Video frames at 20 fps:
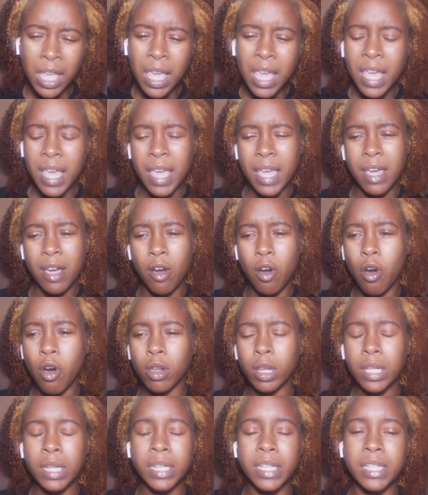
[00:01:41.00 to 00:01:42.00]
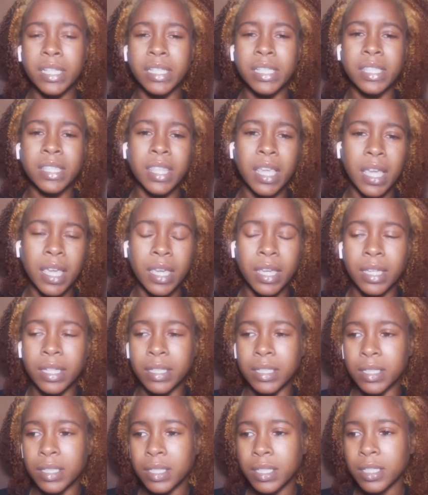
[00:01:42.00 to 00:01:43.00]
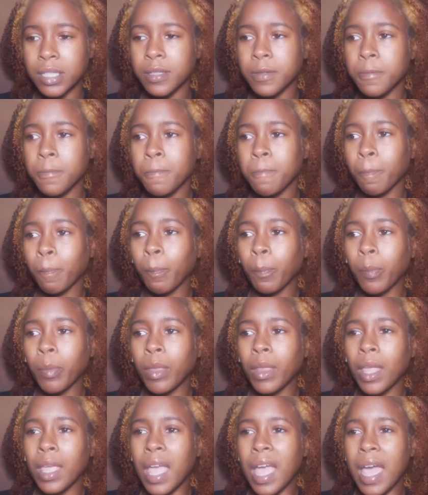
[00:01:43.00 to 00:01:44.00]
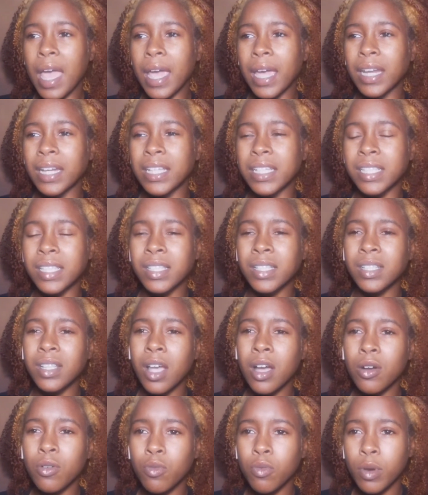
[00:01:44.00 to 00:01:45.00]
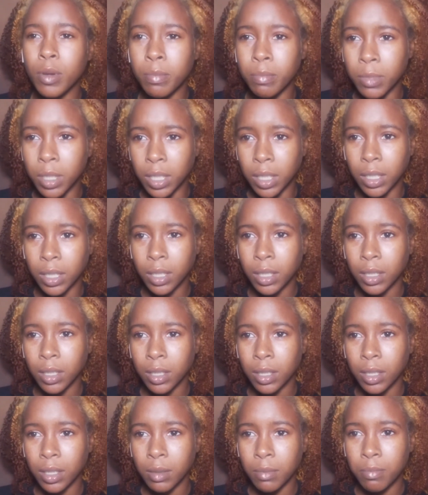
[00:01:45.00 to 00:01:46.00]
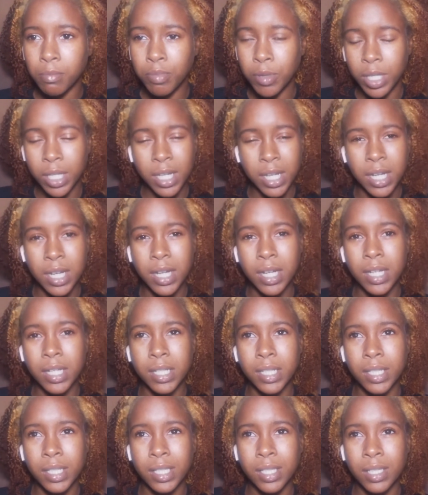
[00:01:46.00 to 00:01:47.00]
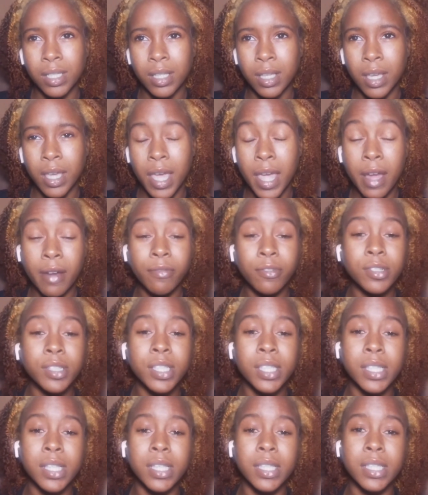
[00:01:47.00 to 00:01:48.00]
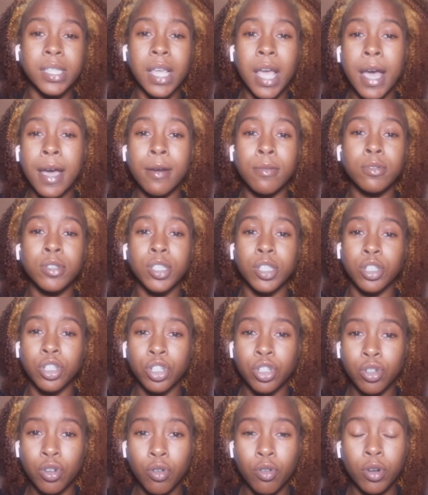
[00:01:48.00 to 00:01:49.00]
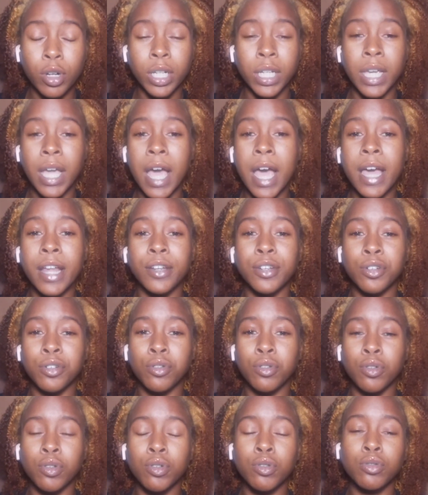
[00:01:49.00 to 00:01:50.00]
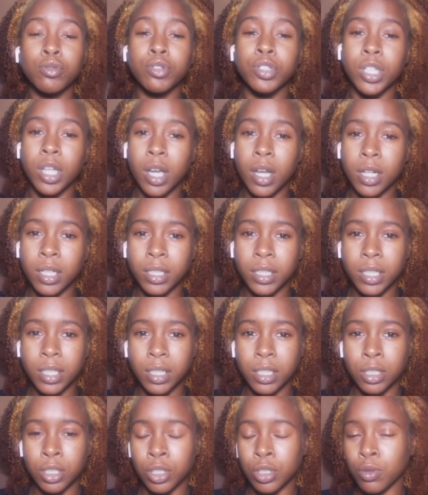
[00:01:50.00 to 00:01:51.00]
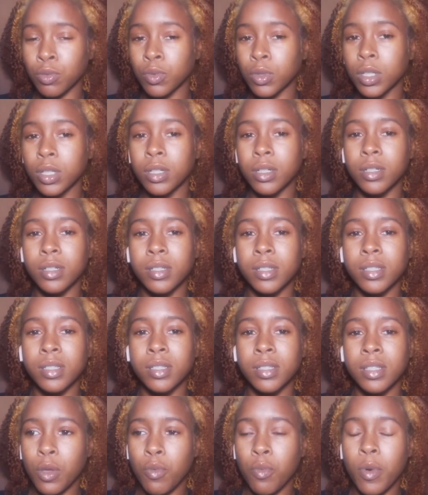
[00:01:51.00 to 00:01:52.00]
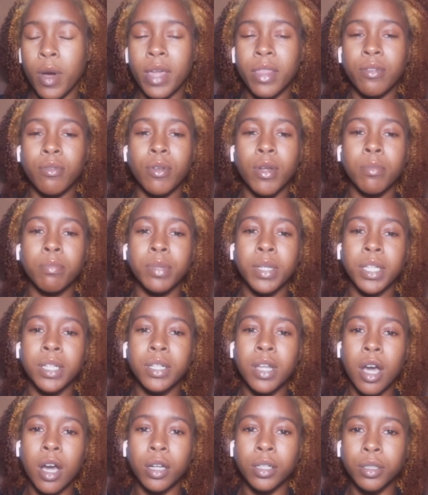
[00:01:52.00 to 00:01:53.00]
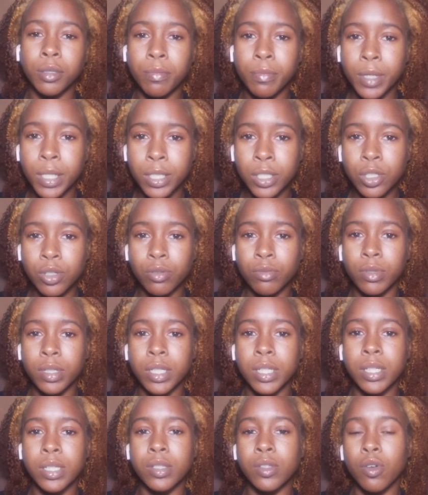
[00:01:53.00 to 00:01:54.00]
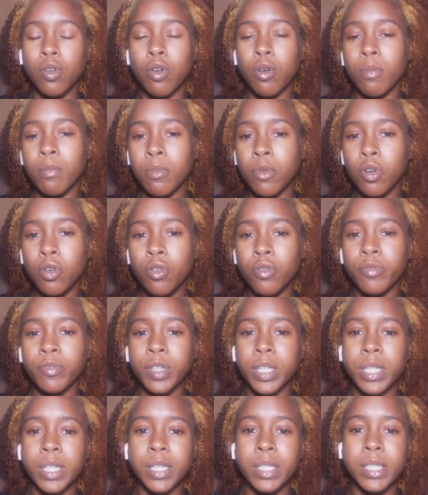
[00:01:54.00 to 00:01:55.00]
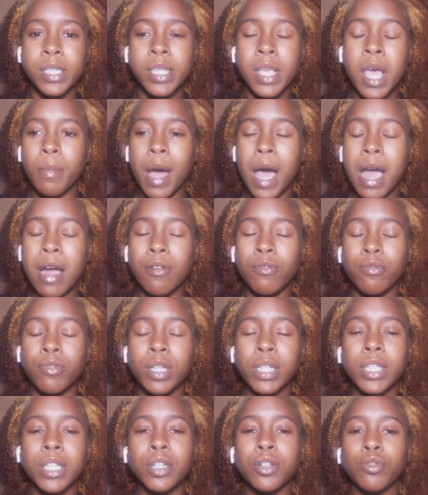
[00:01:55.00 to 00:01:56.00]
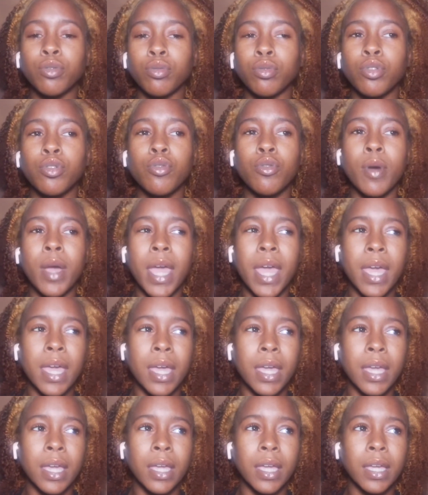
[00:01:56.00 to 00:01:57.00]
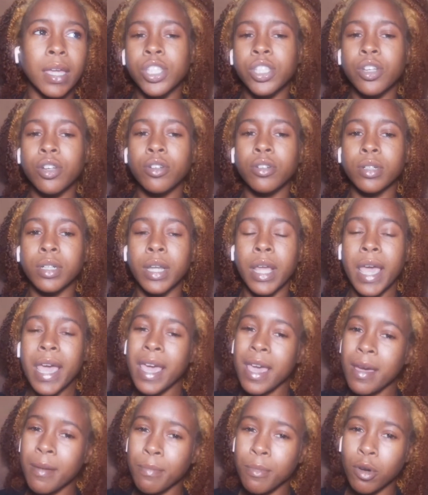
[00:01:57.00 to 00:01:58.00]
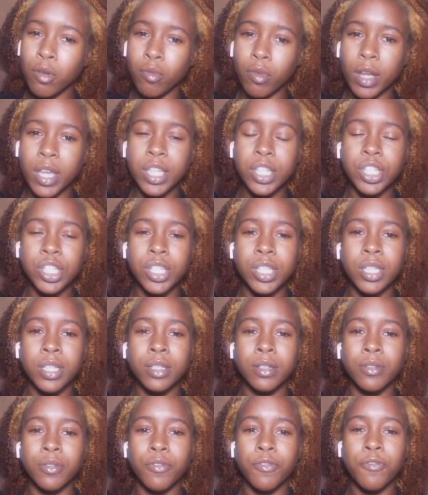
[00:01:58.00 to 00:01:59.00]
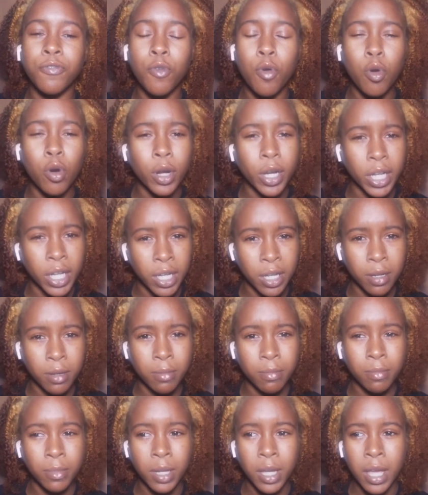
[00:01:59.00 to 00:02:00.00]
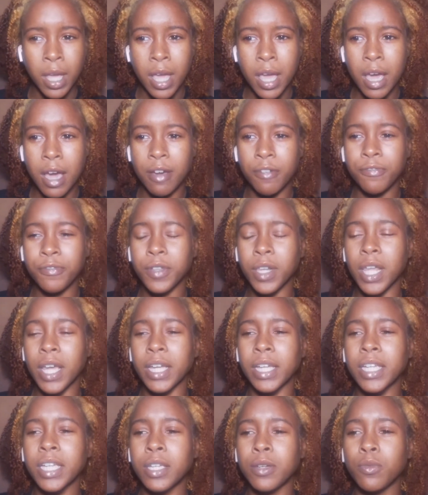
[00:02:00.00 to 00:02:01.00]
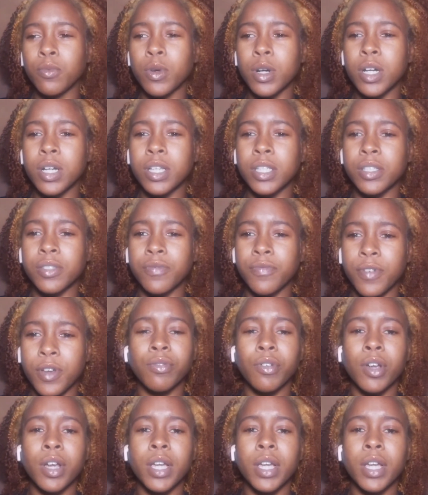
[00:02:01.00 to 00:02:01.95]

and all of these things. And it stuck with me because ever since I was a shorty, I knew who John Dillinger was. Whether it be documentaries or movies, I really grew a certain admiration for him. I feel like he was very